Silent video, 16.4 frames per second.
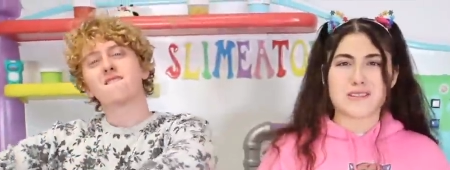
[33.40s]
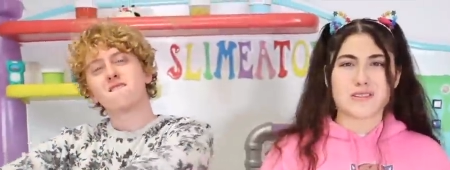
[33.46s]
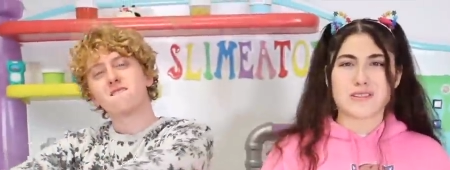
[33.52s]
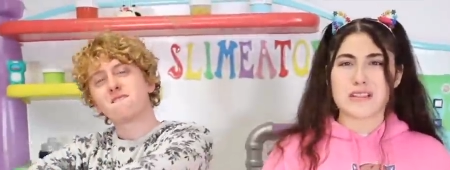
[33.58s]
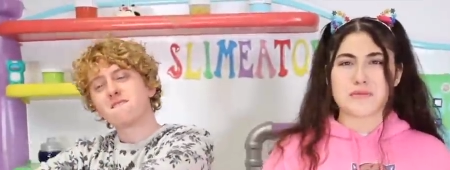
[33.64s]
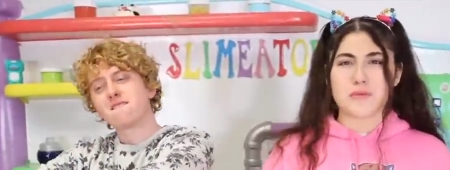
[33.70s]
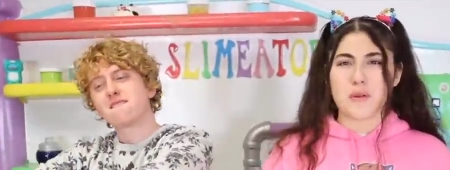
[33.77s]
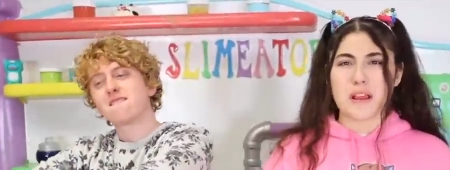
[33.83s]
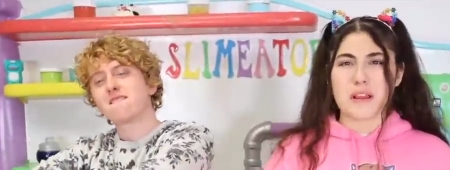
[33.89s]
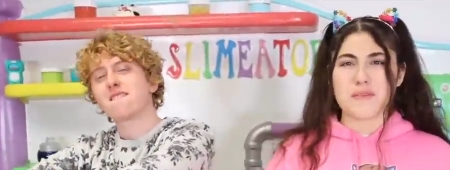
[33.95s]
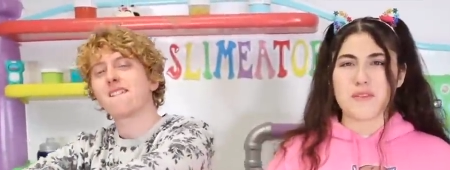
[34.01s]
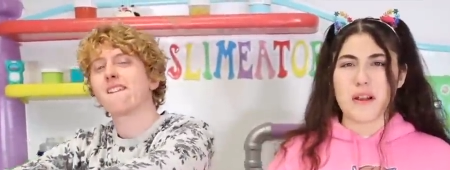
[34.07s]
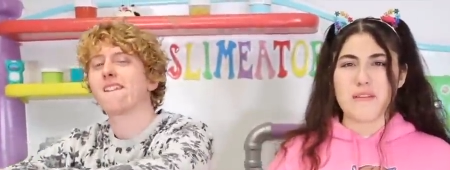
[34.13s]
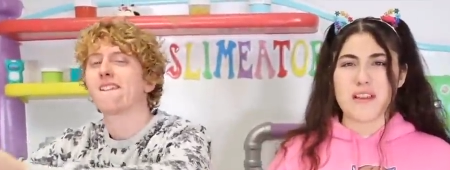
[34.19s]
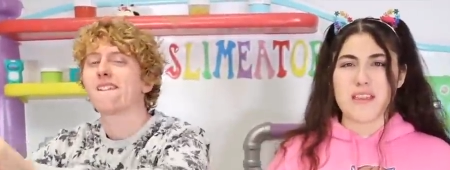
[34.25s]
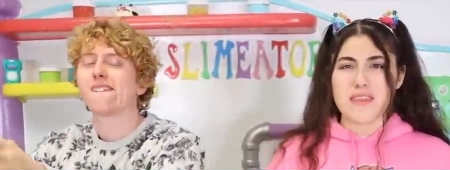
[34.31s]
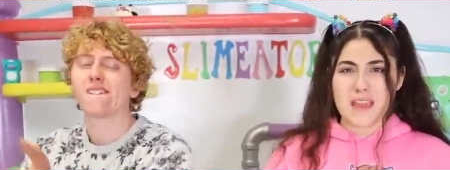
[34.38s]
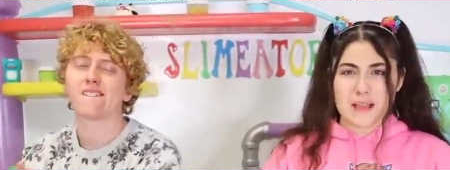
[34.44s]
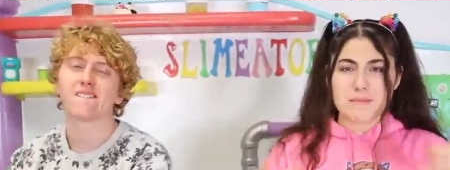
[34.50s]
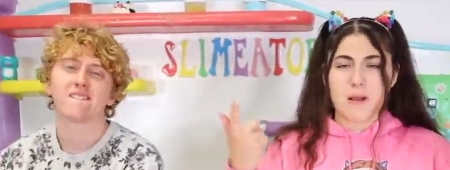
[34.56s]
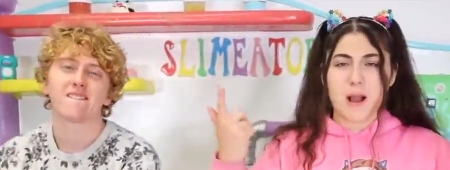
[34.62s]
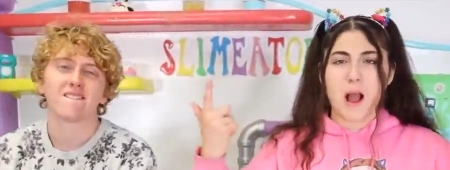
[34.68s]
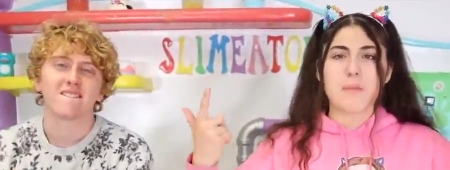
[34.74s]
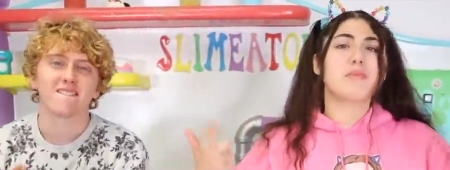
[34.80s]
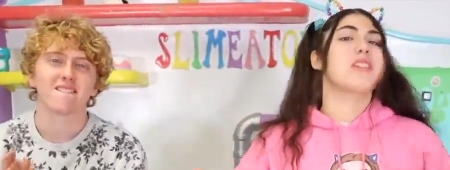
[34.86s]
Speaker 1: so since we're ready for everything,
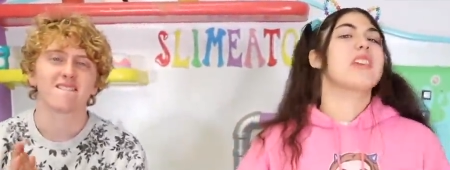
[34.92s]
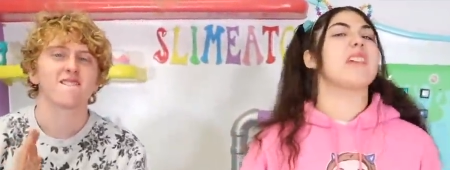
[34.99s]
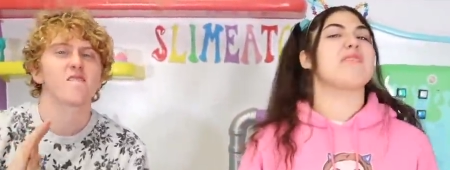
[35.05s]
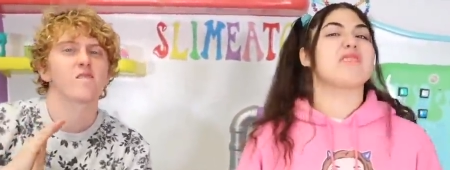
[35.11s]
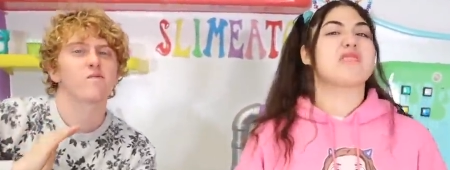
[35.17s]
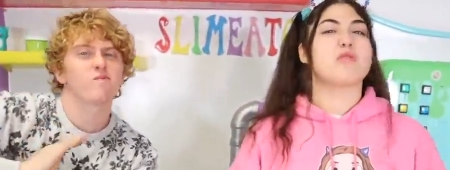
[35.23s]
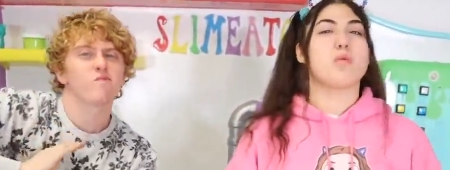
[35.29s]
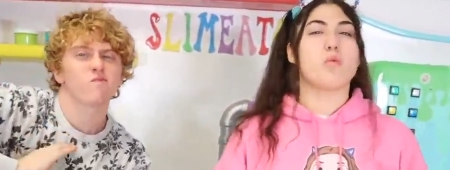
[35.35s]
Mom, give us the